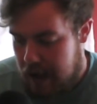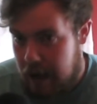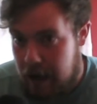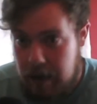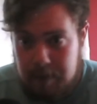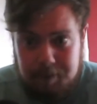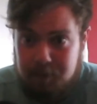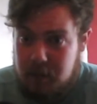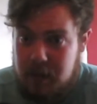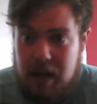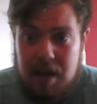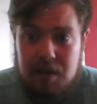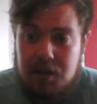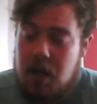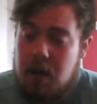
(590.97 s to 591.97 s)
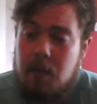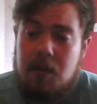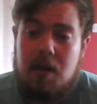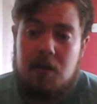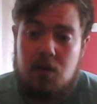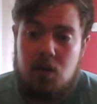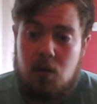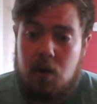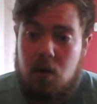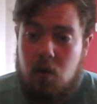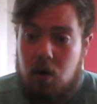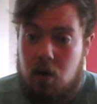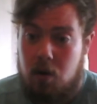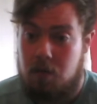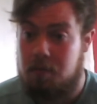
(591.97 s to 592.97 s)
Again, just keeping their story
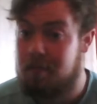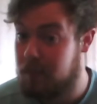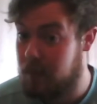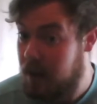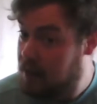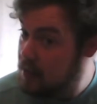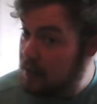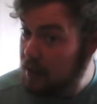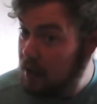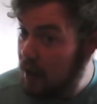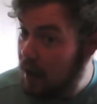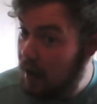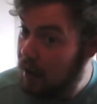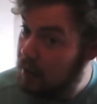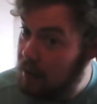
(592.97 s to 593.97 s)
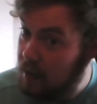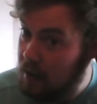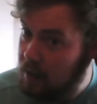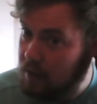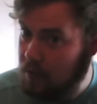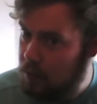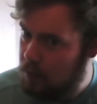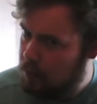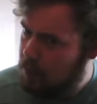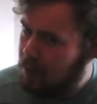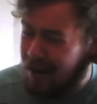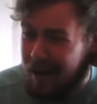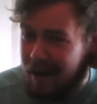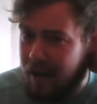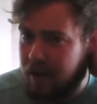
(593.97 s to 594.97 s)
going on nicely, leading into
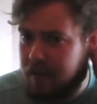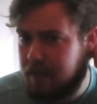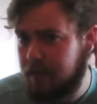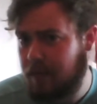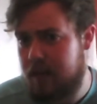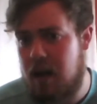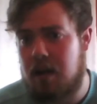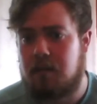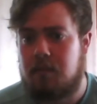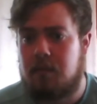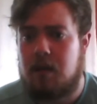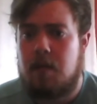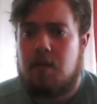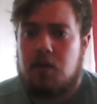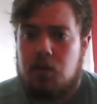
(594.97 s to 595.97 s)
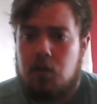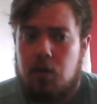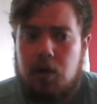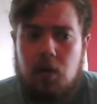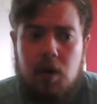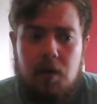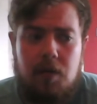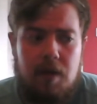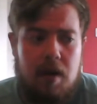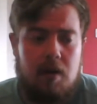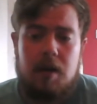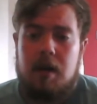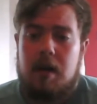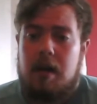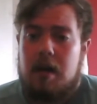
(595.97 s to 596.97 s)
keeping their story going on
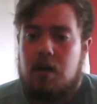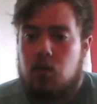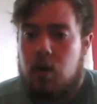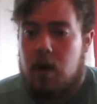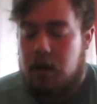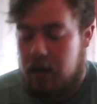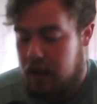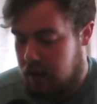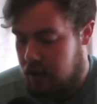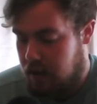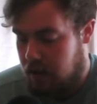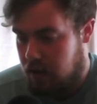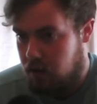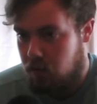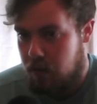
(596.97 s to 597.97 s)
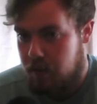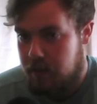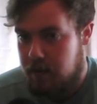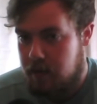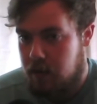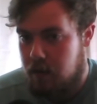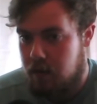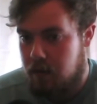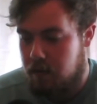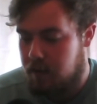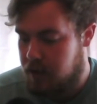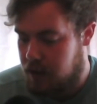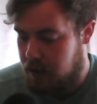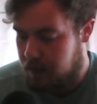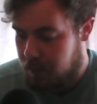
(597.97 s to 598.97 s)
there as well in the women's
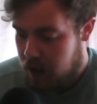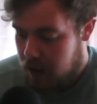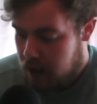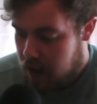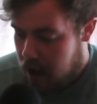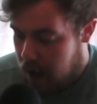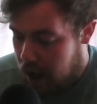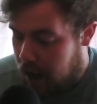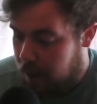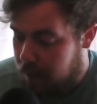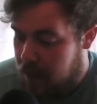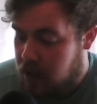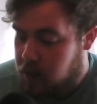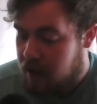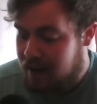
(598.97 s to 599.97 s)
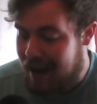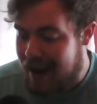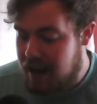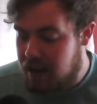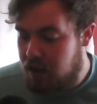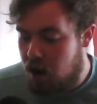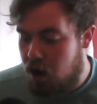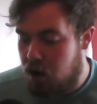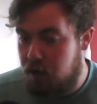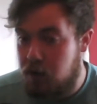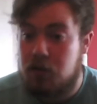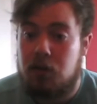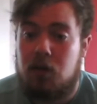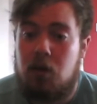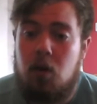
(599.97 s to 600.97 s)
division. Next we have Kayden Carter
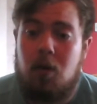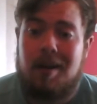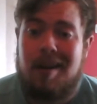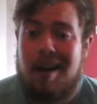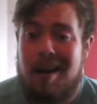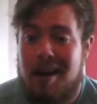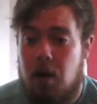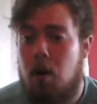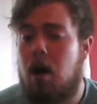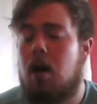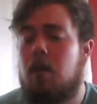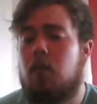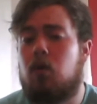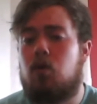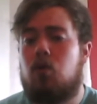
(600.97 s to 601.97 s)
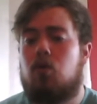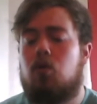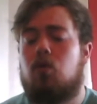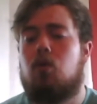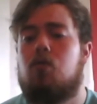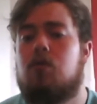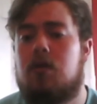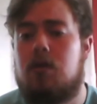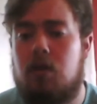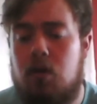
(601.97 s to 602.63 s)
versus Dakota Kai. Now I'm a huge